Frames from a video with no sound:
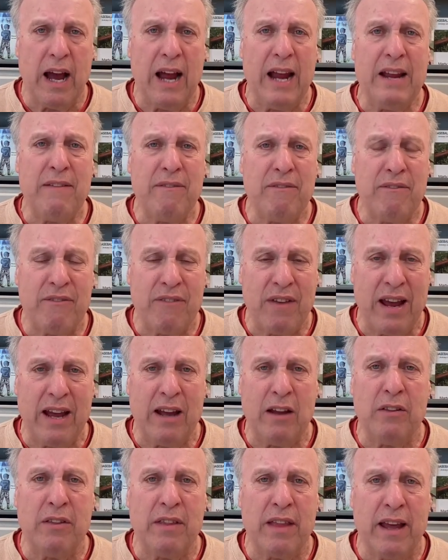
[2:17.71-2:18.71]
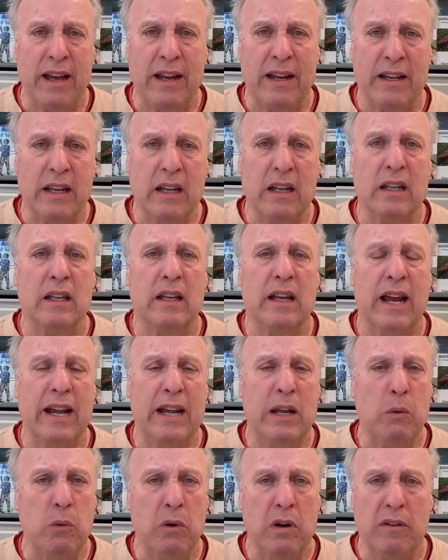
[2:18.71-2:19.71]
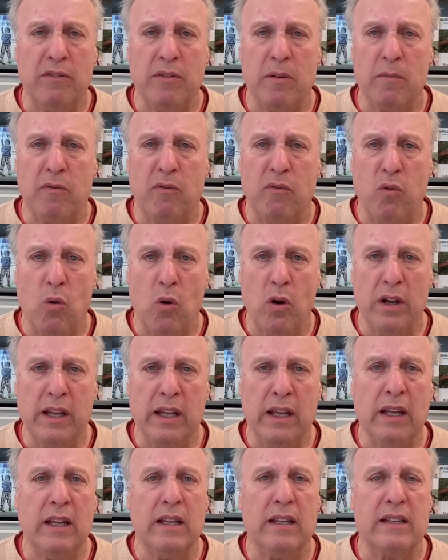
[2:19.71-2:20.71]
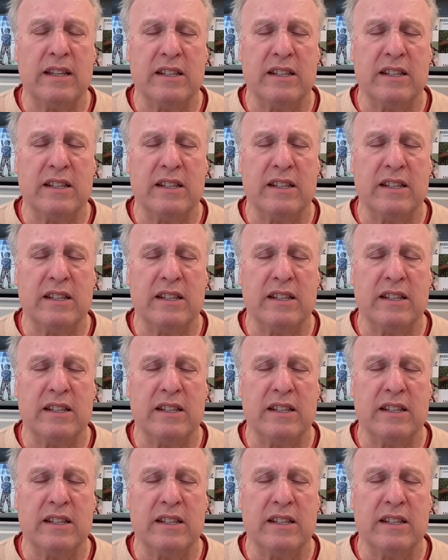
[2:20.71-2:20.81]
I found that anywhere from 40